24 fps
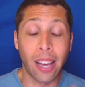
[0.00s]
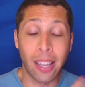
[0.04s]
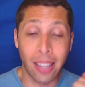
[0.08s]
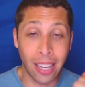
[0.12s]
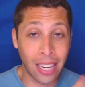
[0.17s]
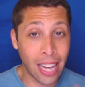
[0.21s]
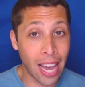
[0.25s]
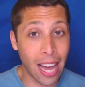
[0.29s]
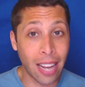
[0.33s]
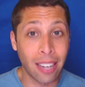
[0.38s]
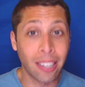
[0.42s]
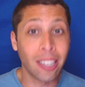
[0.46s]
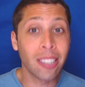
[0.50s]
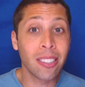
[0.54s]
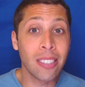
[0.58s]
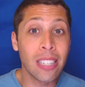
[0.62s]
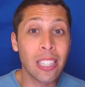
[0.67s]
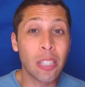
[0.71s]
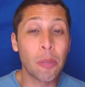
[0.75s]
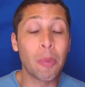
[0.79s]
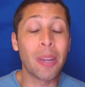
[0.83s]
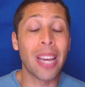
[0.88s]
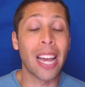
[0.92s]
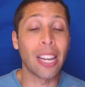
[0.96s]
Again, this needs
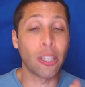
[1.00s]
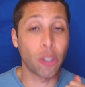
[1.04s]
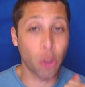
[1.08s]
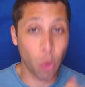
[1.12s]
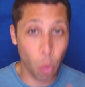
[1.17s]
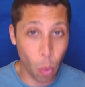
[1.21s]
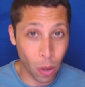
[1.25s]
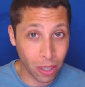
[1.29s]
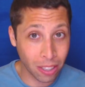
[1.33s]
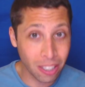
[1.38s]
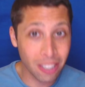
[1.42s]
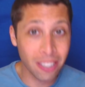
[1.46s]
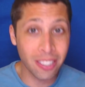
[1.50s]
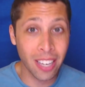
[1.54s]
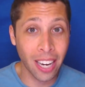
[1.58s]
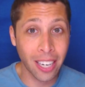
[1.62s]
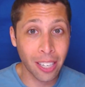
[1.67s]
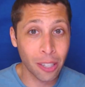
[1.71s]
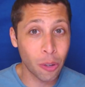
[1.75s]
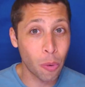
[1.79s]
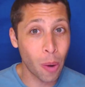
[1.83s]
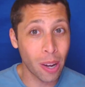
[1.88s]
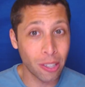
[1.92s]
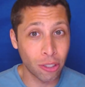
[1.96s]
to be a 20
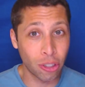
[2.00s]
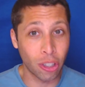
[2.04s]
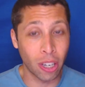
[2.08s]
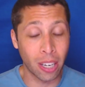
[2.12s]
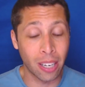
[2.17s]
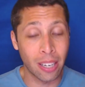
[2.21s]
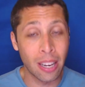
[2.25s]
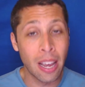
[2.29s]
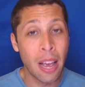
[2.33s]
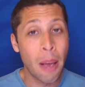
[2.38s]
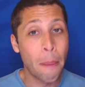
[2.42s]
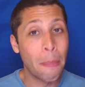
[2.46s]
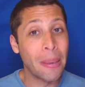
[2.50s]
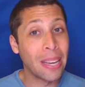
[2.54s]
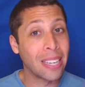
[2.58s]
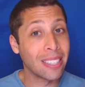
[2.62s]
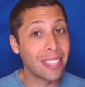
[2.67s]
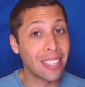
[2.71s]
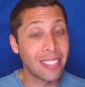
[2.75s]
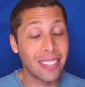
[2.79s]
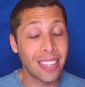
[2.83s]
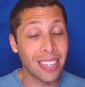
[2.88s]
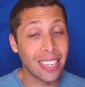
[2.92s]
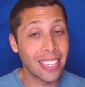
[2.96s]
second question because
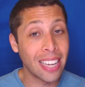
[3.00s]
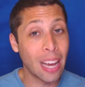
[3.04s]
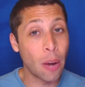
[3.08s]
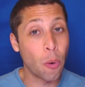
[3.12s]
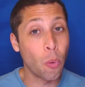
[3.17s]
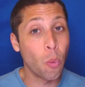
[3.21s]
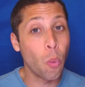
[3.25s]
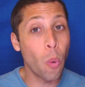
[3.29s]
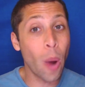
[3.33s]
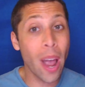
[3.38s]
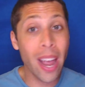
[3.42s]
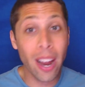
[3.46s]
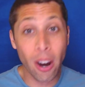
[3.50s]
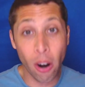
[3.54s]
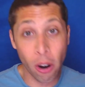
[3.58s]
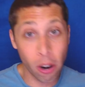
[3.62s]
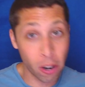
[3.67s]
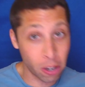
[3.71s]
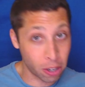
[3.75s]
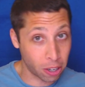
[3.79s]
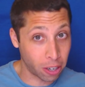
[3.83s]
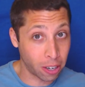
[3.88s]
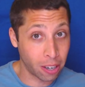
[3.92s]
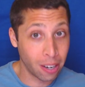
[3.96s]
it's going to get way
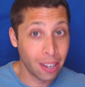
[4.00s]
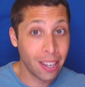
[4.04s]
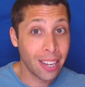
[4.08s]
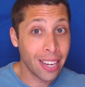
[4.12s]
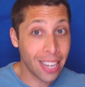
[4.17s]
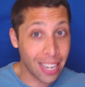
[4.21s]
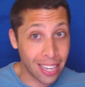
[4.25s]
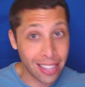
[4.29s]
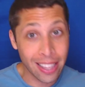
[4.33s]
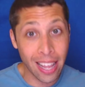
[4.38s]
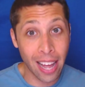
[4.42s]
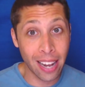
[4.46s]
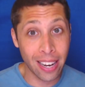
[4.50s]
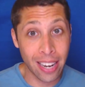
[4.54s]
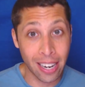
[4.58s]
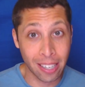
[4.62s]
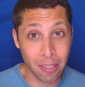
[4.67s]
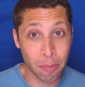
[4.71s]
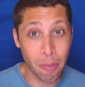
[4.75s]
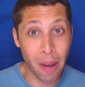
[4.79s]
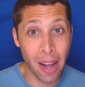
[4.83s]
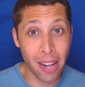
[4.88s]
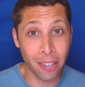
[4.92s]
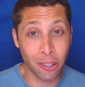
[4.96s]
harder in that
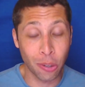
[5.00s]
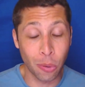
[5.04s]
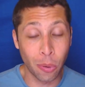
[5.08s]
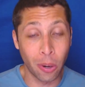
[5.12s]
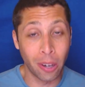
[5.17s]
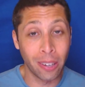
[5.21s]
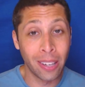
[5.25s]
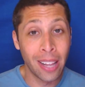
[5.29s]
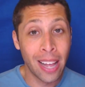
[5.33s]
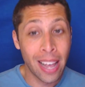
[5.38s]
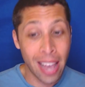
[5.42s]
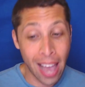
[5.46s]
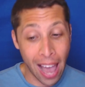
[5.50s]
next module.